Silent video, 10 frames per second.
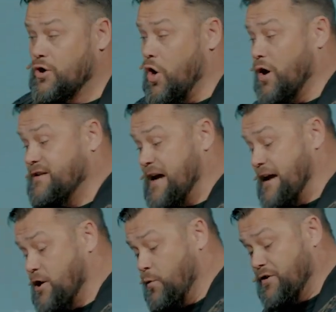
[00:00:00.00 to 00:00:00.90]
God
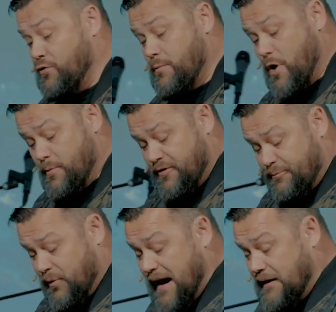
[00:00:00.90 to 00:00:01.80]
take you into a moment
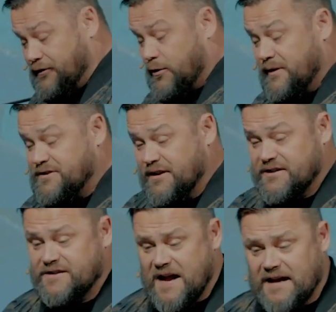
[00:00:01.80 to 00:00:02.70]
of breakthrough and
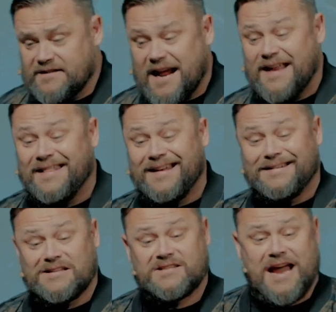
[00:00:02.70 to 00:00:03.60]
success and then
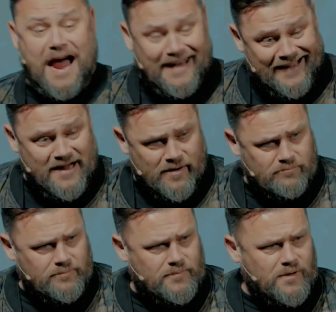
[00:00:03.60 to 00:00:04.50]
discarding him